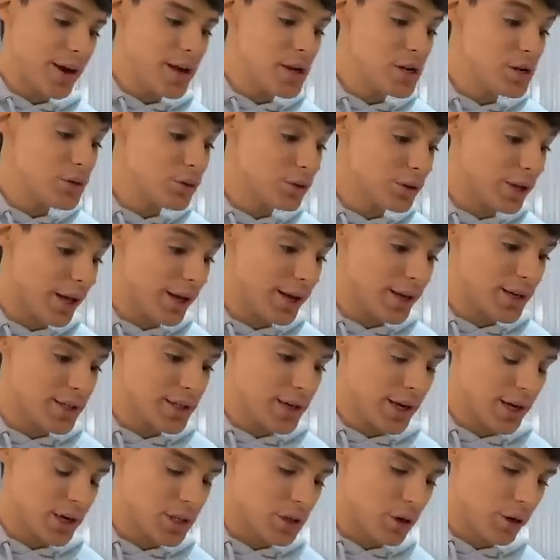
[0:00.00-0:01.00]
I do like
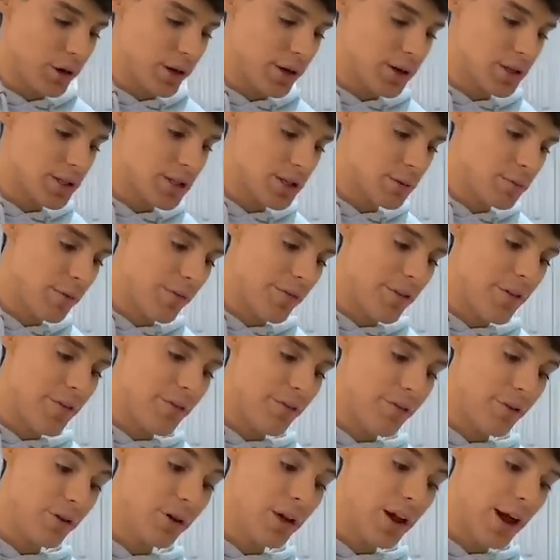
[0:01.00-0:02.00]
TikTok and some of the
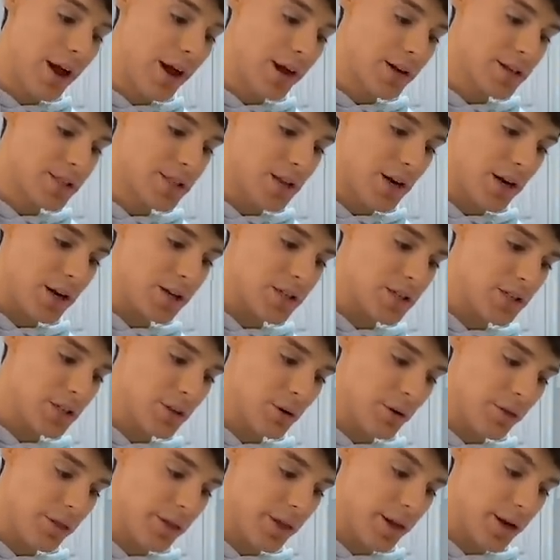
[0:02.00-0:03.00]
food hacks that I see
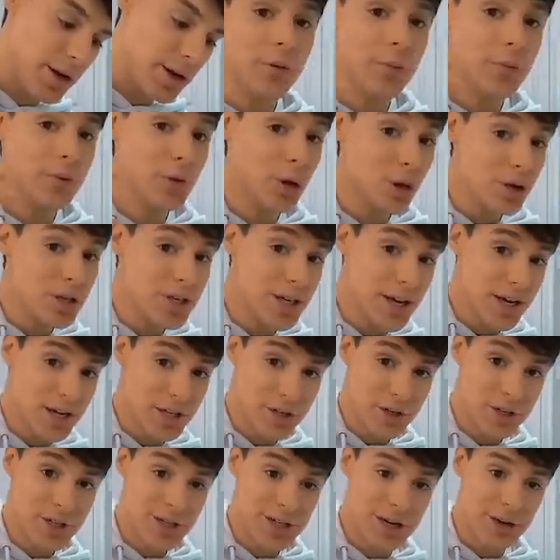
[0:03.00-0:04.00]
on there, not to get
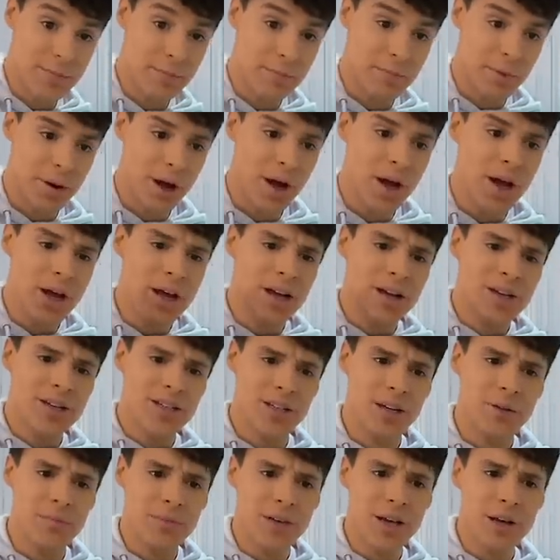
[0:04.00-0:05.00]
too deep, but
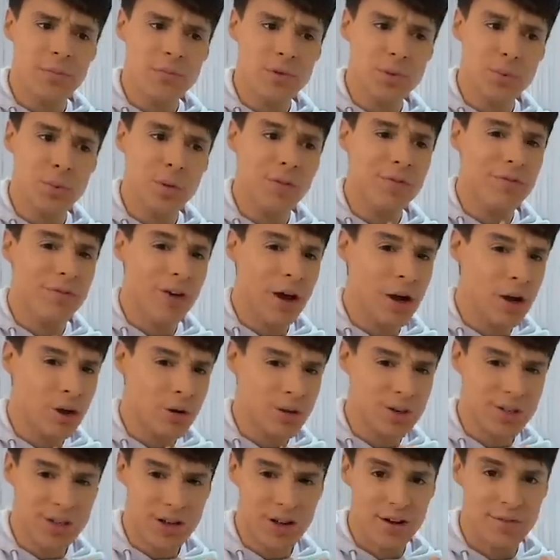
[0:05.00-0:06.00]
sometimes we find
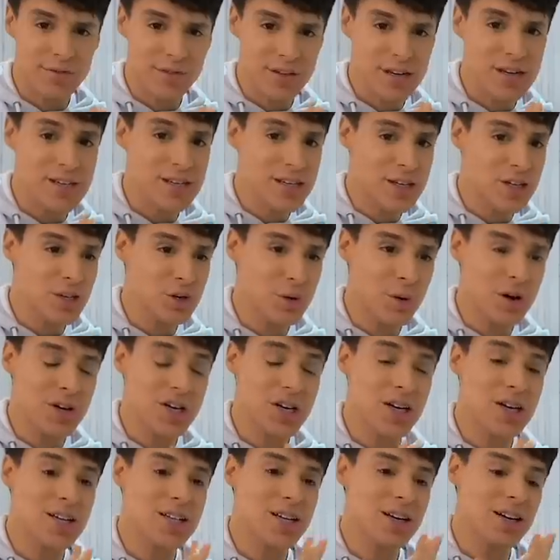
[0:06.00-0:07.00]
ourselves in
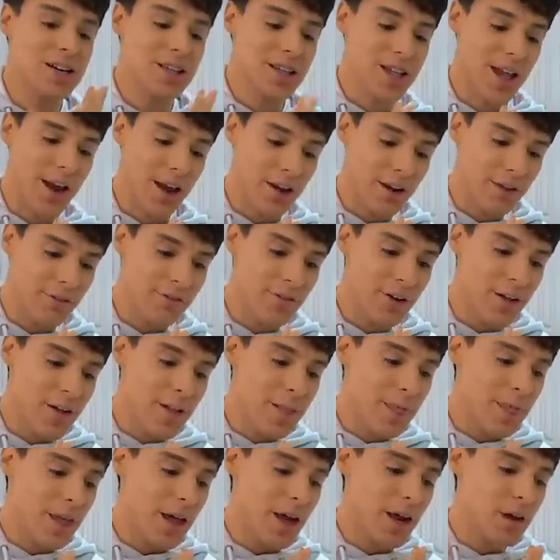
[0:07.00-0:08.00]
situations in life
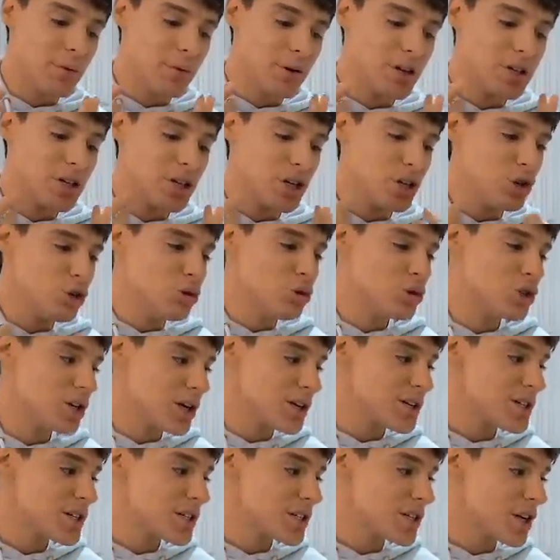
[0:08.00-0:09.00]
in which you
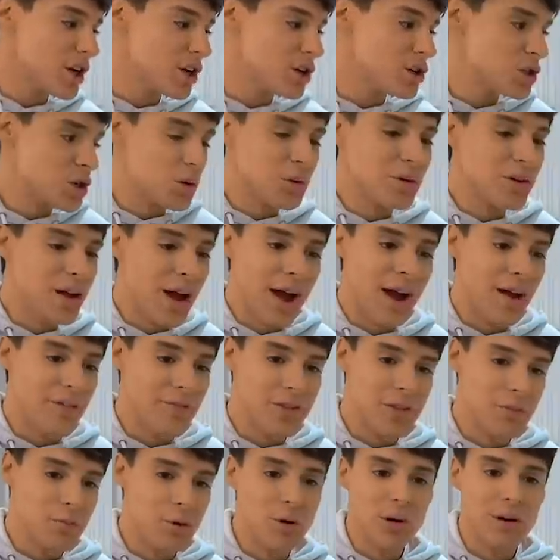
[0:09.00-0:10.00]
just don't
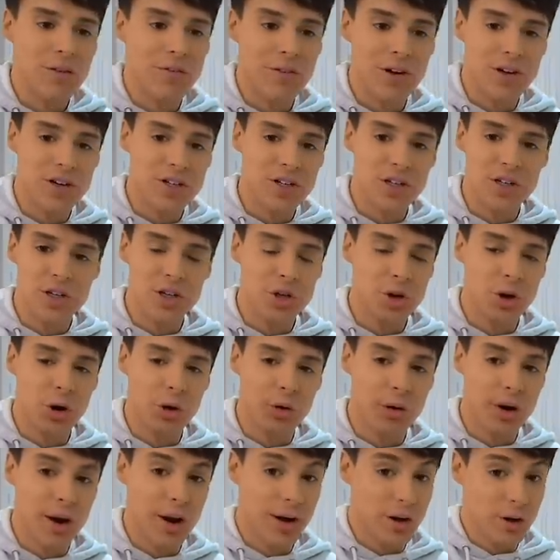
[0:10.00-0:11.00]
have the motivation to
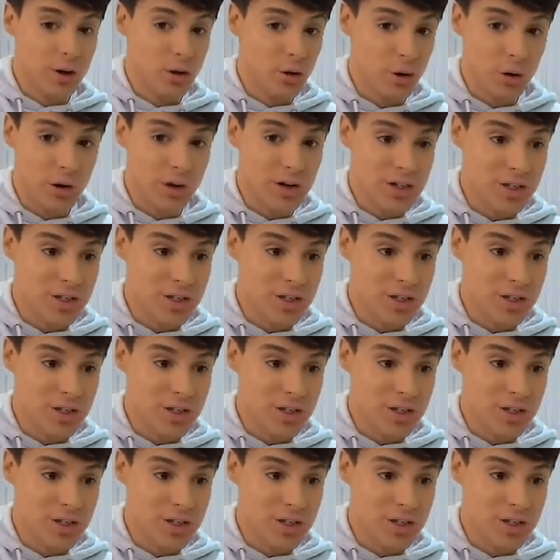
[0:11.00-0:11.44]
go and cook